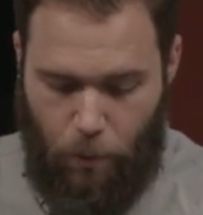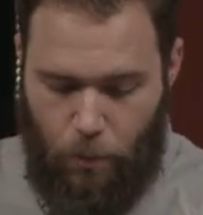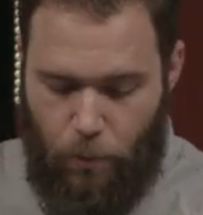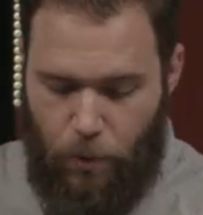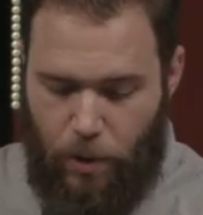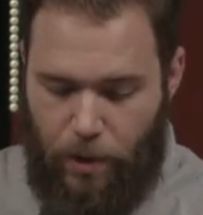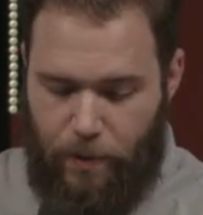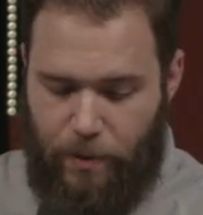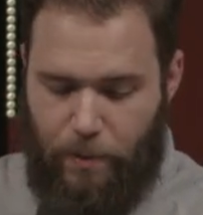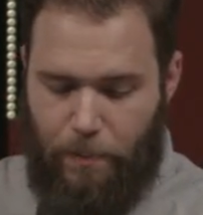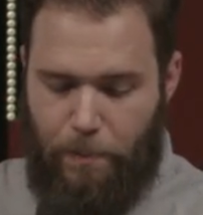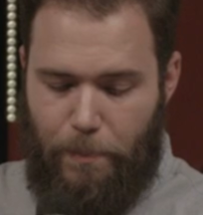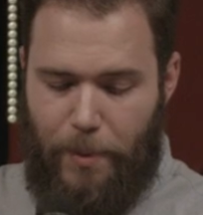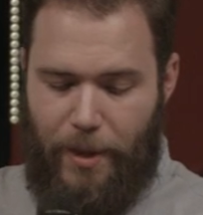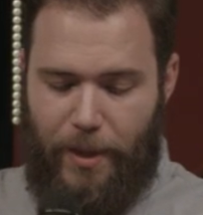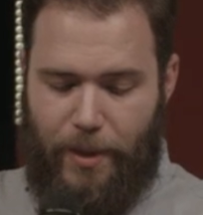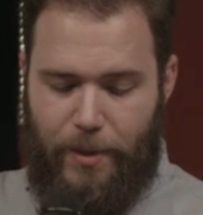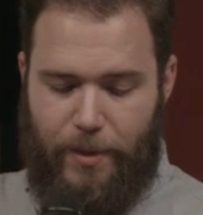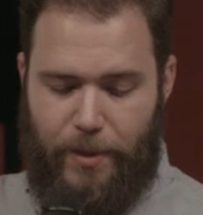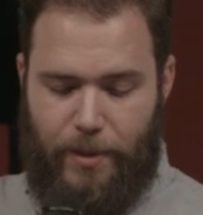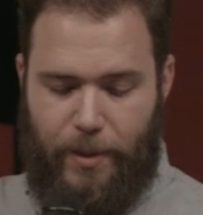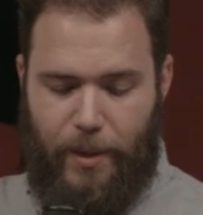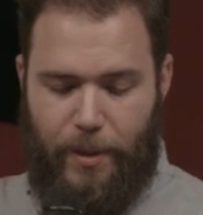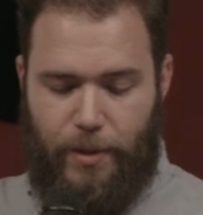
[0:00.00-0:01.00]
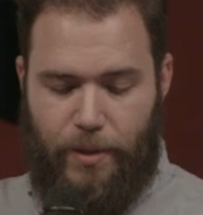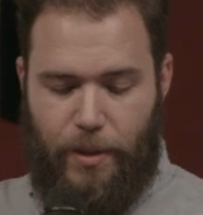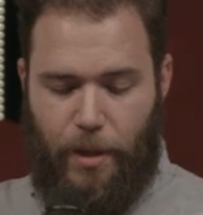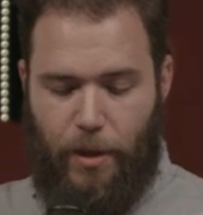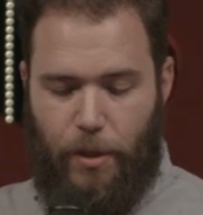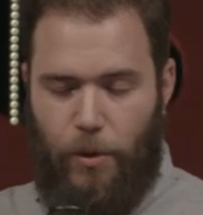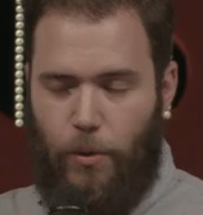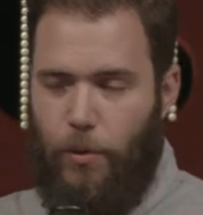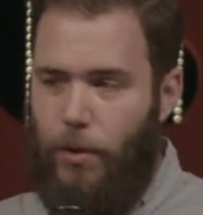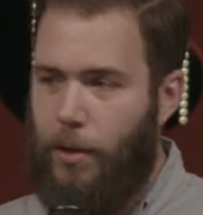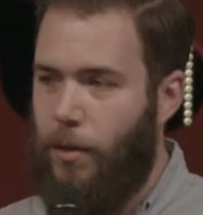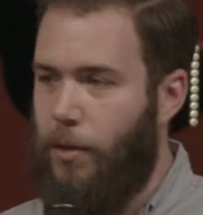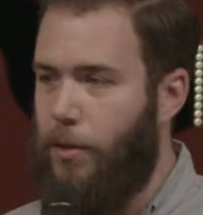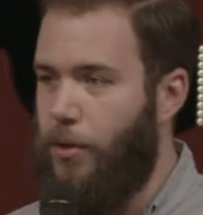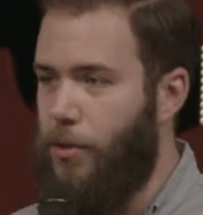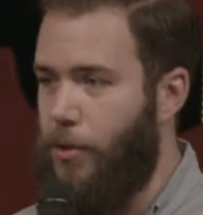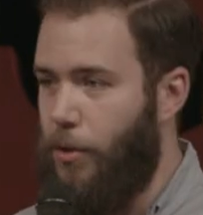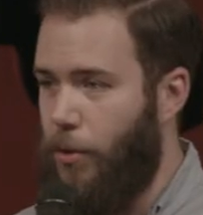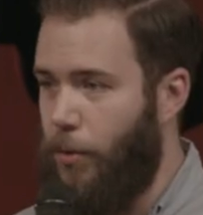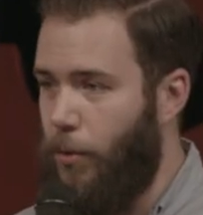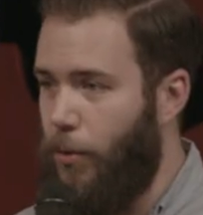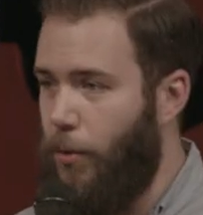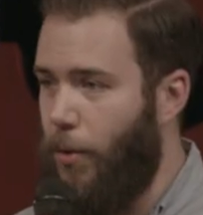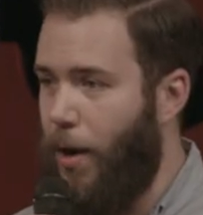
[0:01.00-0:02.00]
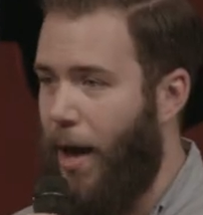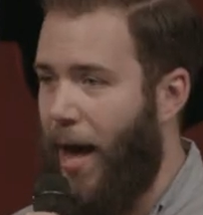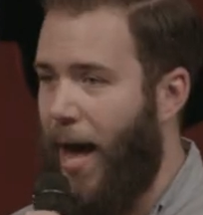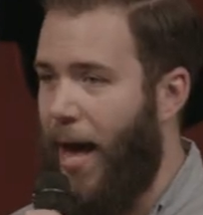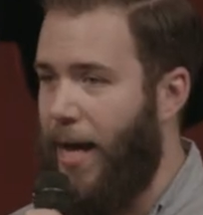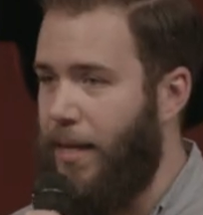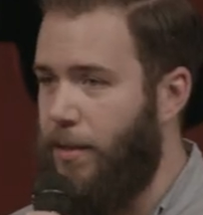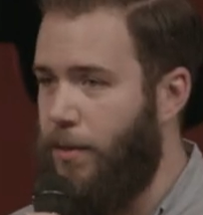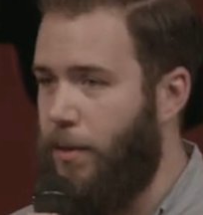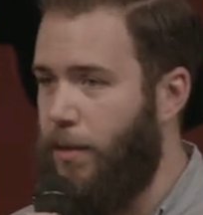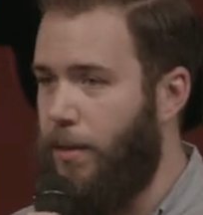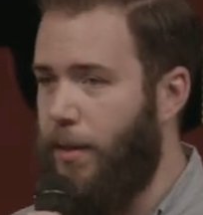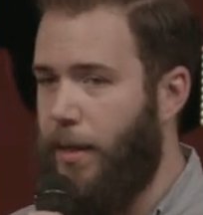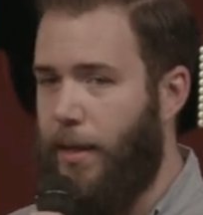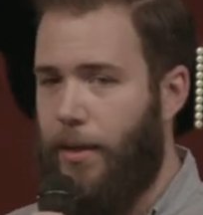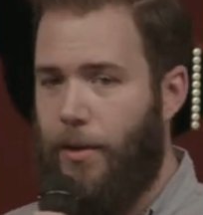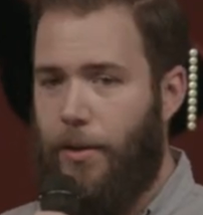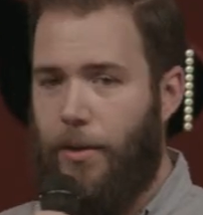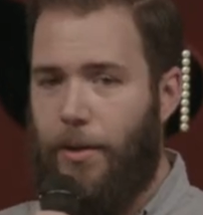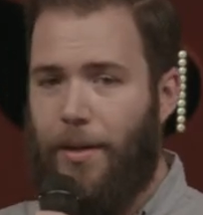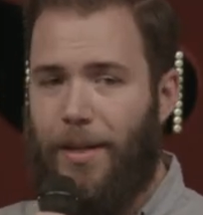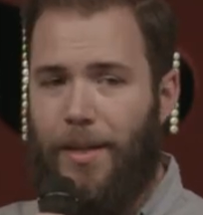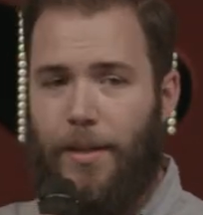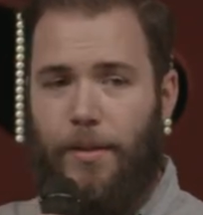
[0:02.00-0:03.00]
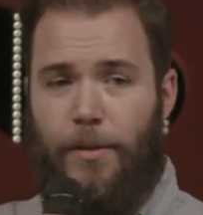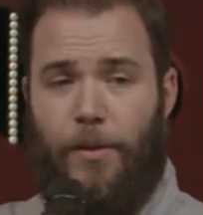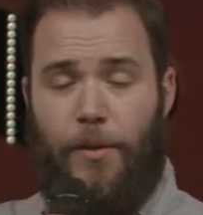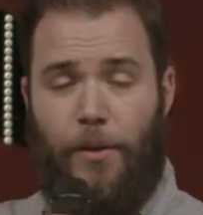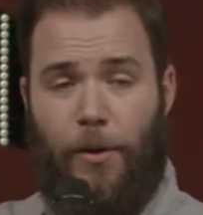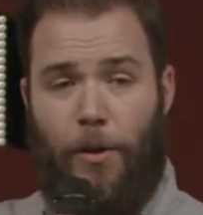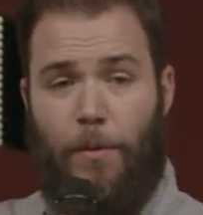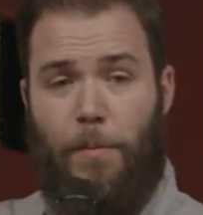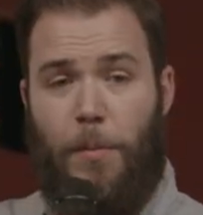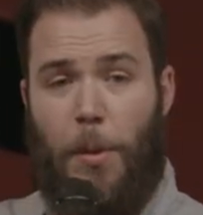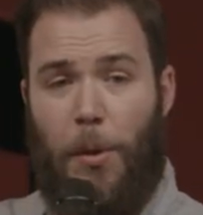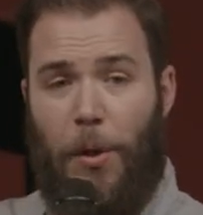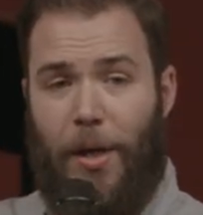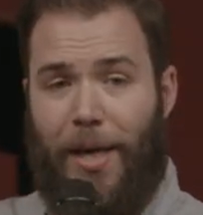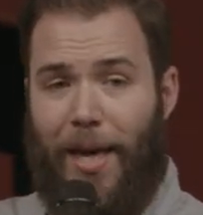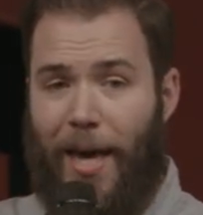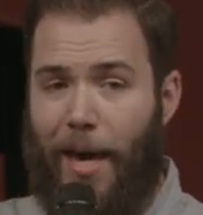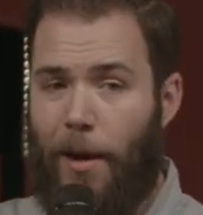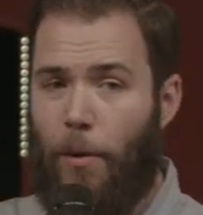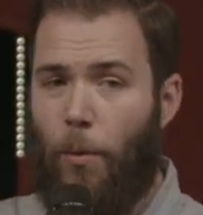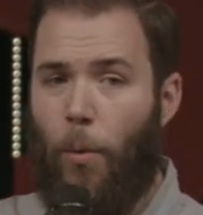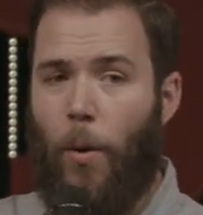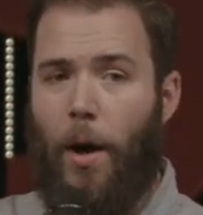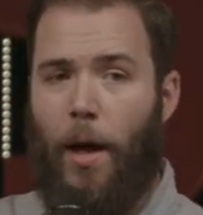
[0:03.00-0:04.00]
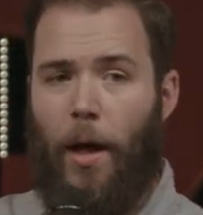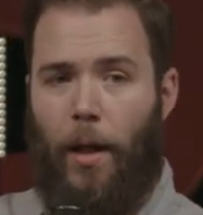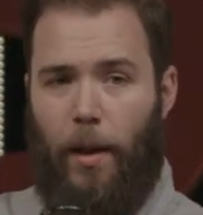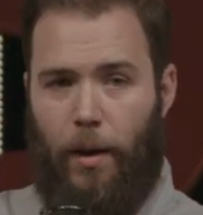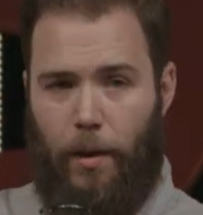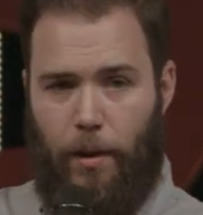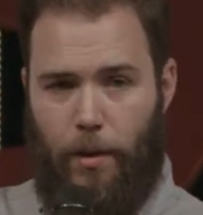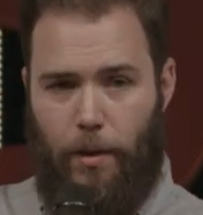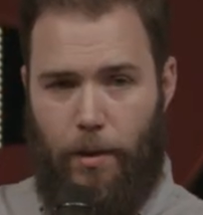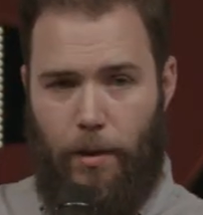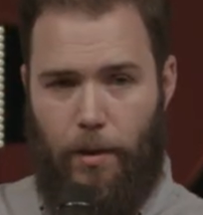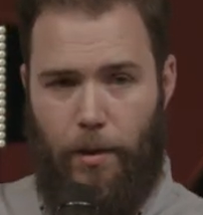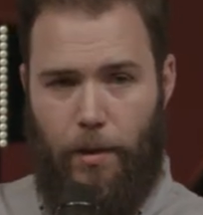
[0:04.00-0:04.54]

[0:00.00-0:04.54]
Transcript: one of the biggest things that you can do as a leader is to communicate well